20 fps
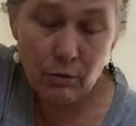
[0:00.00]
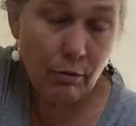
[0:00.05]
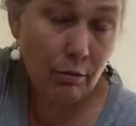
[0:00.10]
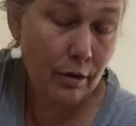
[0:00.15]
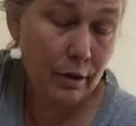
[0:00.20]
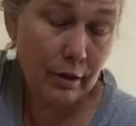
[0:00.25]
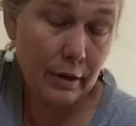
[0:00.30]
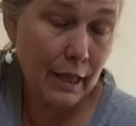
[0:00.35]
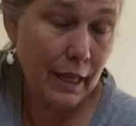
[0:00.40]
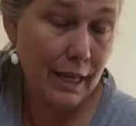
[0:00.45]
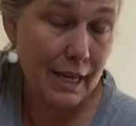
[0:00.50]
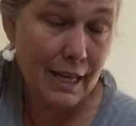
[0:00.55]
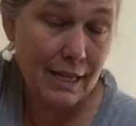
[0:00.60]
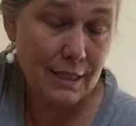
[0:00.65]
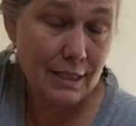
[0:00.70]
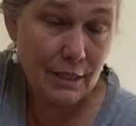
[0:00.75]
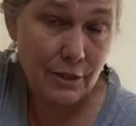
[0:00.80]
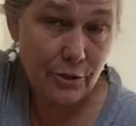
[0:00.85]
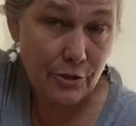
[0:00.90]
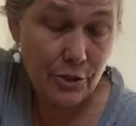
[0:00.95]
Or I
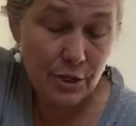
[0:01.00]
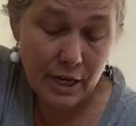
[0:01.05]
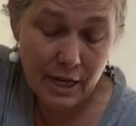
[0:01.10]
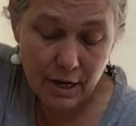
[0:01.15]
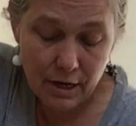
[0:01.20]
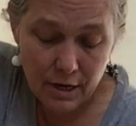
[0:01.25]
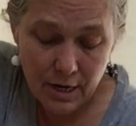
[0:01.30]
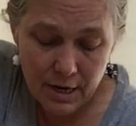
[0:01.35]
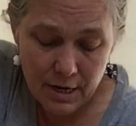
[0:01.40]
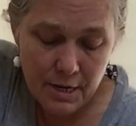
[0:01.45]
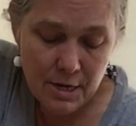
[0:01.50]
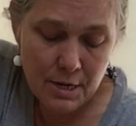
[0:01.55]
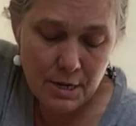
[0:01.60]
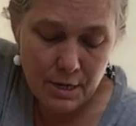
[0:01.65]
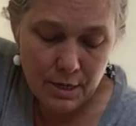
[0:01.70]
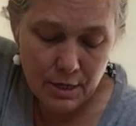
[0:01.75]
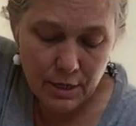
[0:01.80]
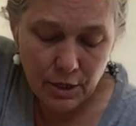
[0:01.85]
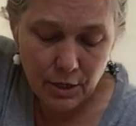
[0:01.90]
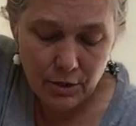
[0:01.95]
guess in your chair.
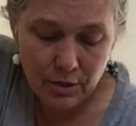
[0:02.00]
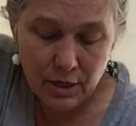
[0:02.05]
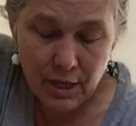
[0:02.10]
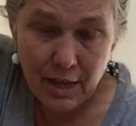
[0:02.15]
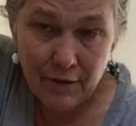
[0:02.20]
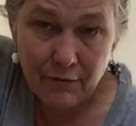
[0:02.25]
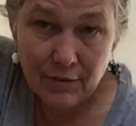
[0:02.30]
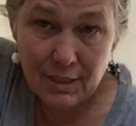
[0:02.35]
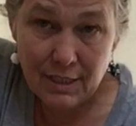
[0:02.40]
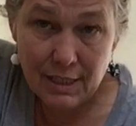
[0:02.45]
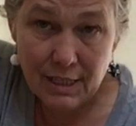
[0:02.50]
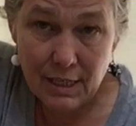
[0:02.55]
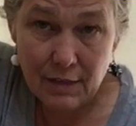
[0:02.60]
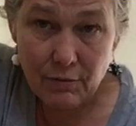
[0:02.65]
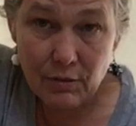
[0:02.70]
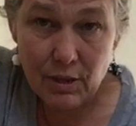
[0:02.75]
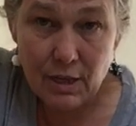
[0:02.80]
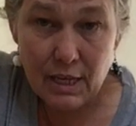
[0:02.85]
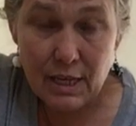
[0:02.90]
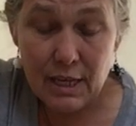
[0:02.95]
You'll have to see
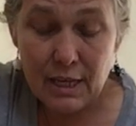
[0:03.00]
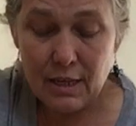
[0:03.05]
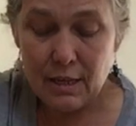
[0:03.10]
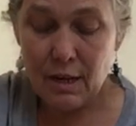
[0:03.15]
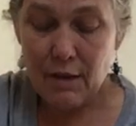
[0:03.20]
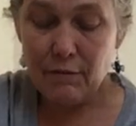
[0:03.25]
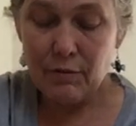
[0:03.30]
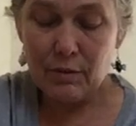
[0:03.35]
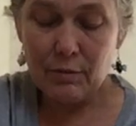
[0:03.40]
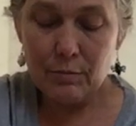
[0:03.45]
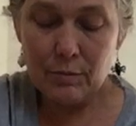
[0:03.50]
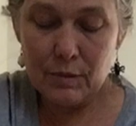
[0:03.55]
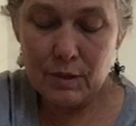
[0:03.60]
if you can get enough